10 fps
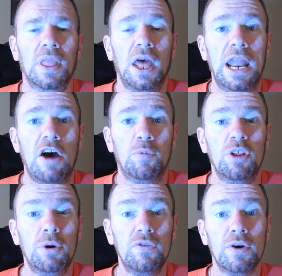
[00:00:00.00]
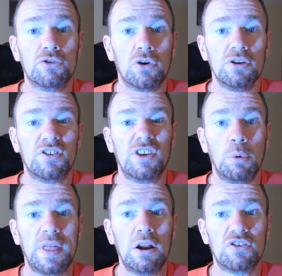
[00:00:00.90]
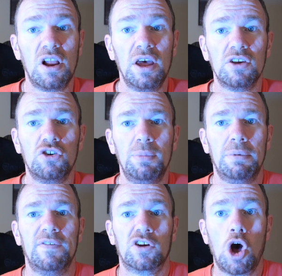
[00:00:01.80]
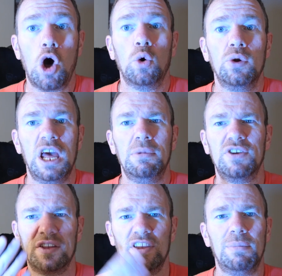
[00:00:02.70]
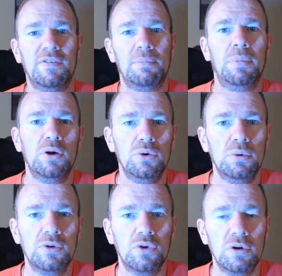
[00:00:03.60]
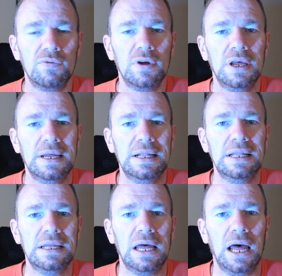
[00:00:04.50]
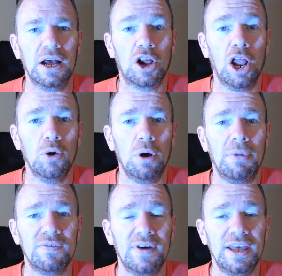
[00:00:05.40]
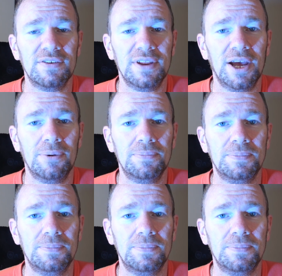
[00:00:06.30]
Now I've put the blue filter on to see what that looks like. Should be a bit of a colder image. I can see a bit of a blue sort of glow on my face now.